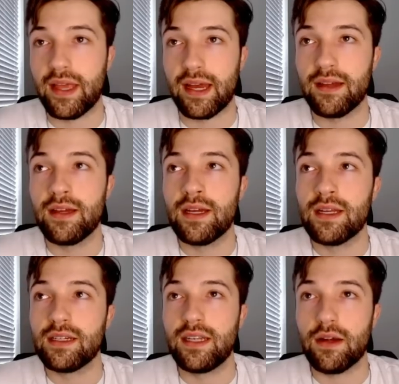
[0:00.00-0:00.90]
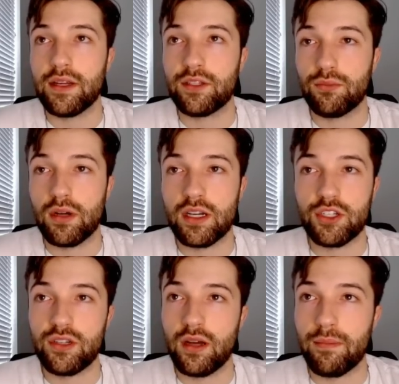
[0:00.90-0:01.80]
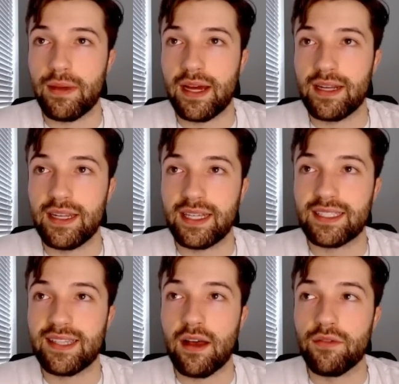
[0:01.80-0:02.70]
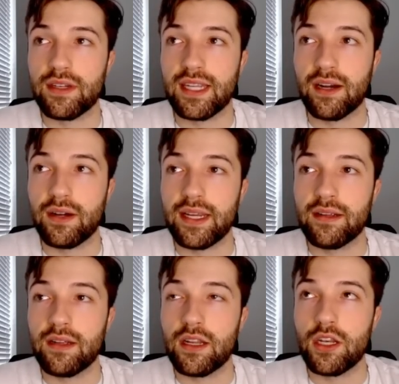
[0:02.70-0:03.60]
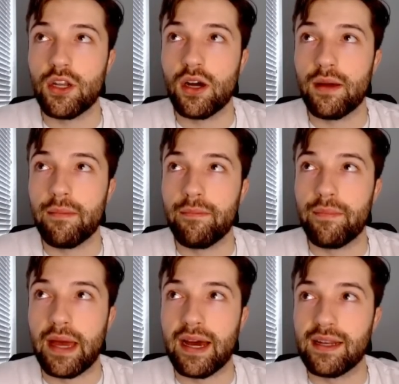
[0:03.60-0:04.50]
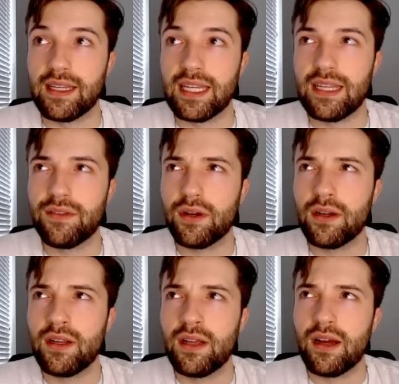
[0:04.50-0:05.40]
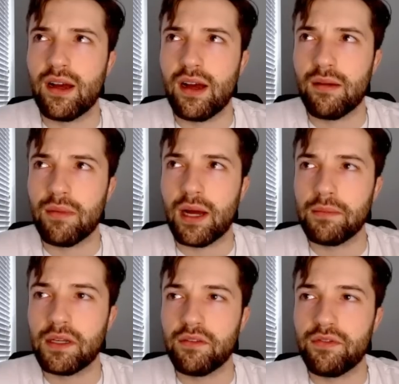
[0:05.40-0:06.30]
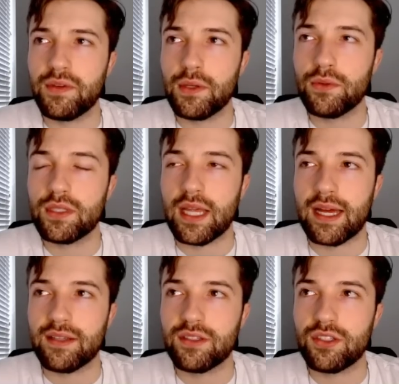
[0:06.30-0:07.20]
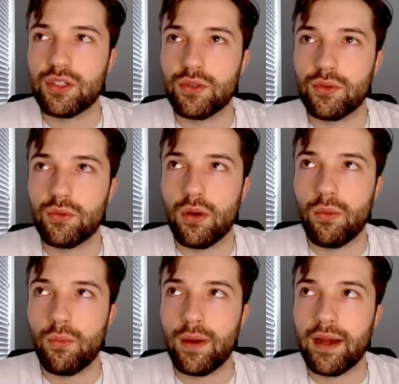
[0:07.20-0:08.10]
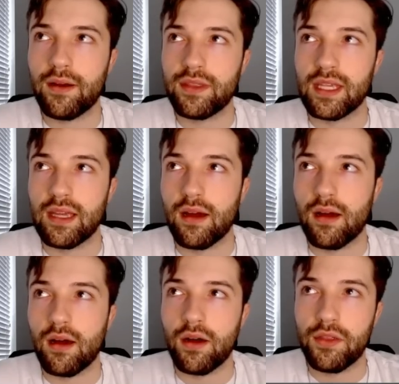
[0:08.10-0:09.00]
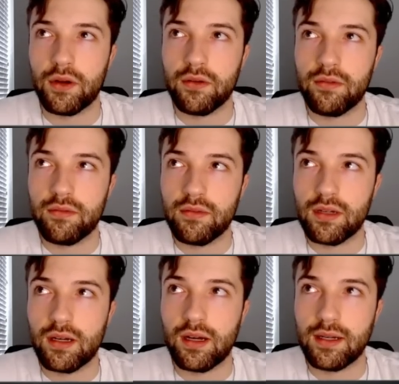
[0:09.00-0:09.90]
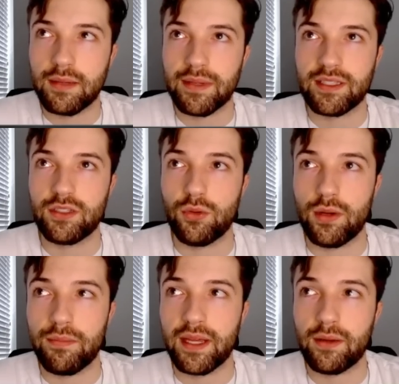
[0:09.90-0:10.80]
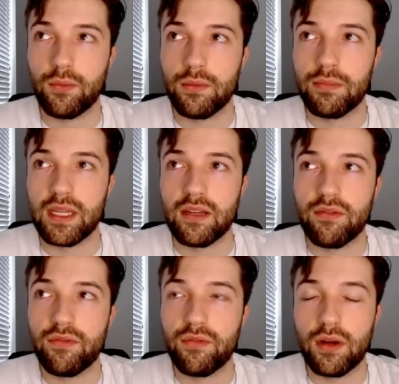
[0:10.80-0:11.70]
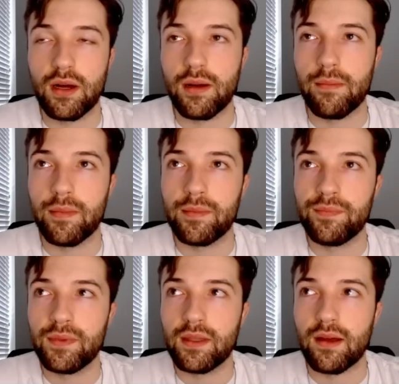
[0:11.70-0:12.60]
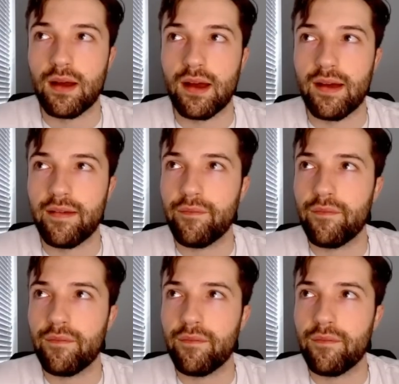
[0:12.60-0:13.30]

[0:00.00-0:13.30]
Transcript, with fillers: that. Darius Rush, not bad. Nick Salvadori, not bad either. Um, I'm confused as to where the other uh, compensatory pick would be from... Uh,